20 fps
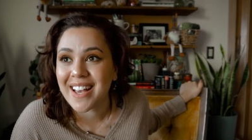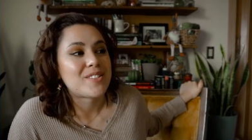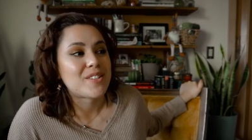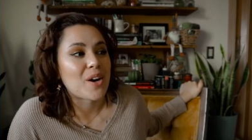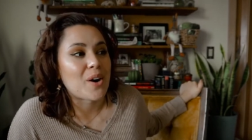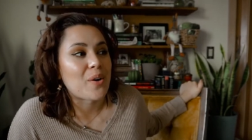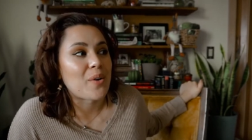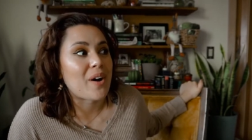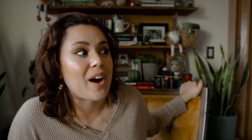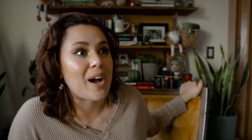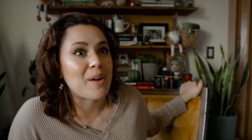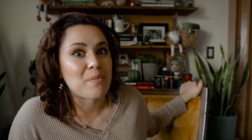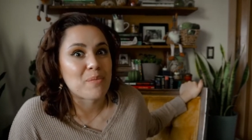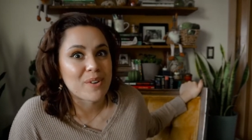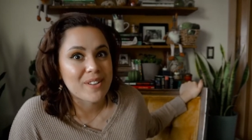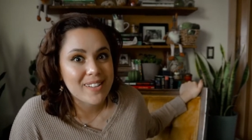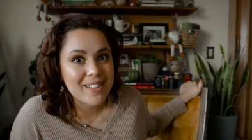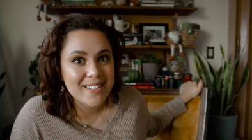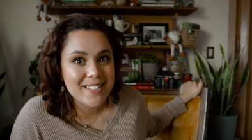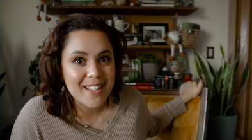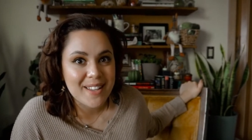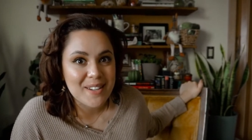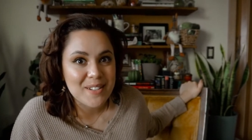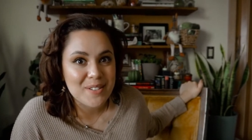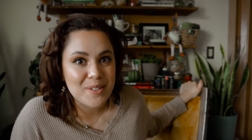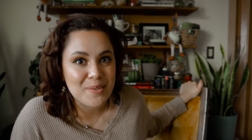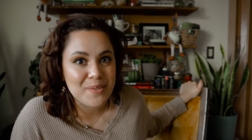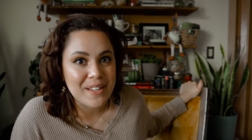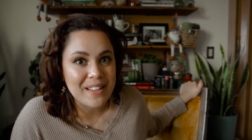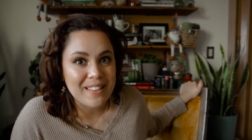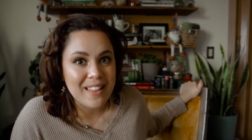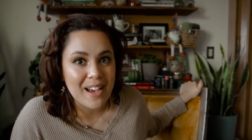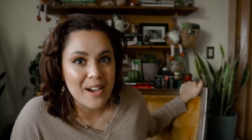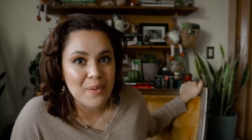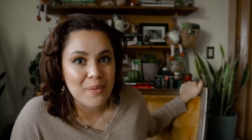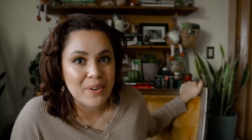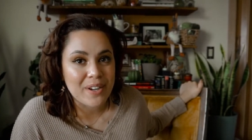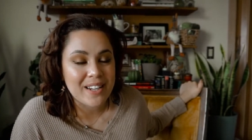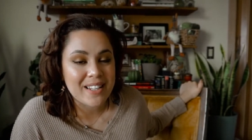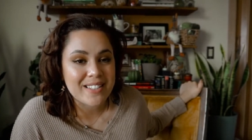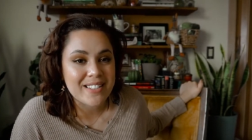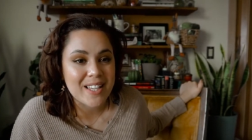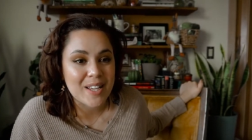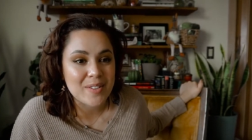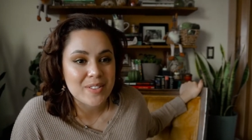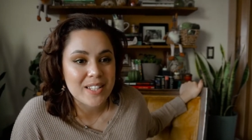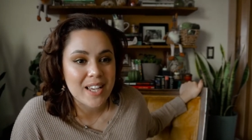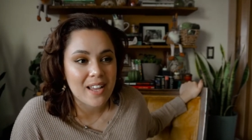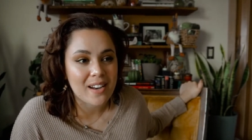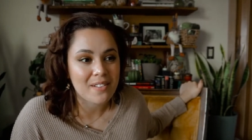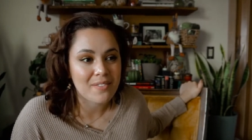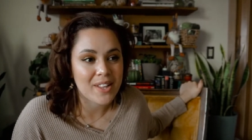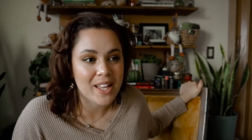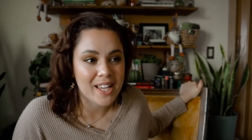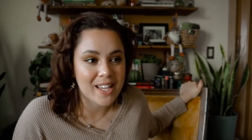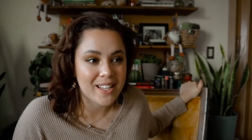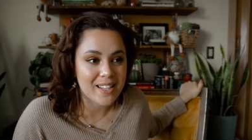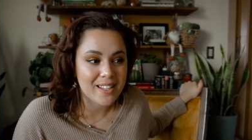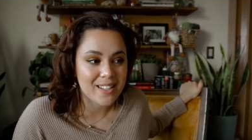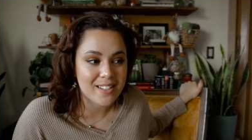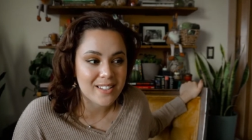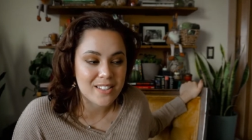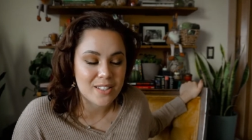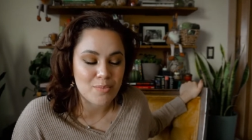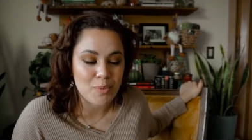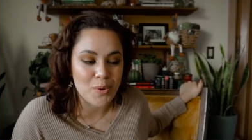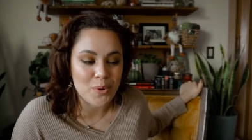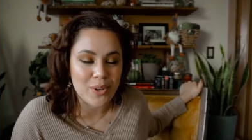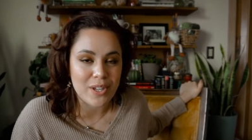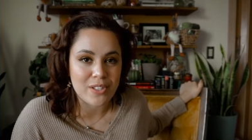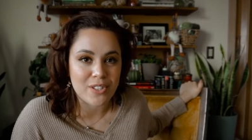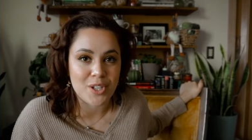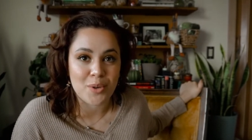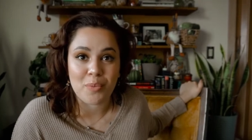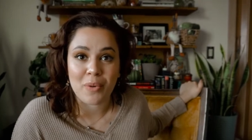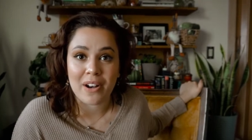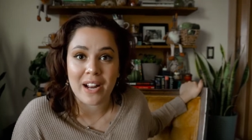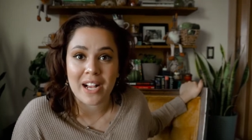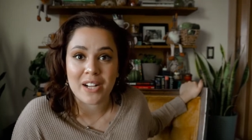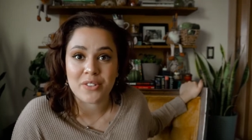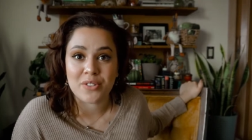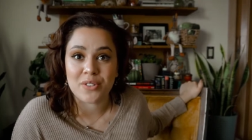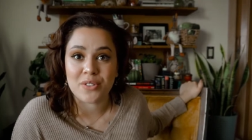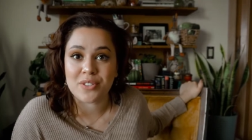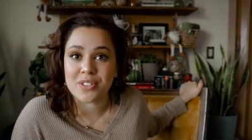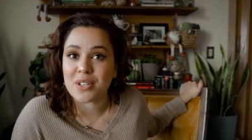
So I'm really excited to read that one. It sounds kind of like spooky supernatural.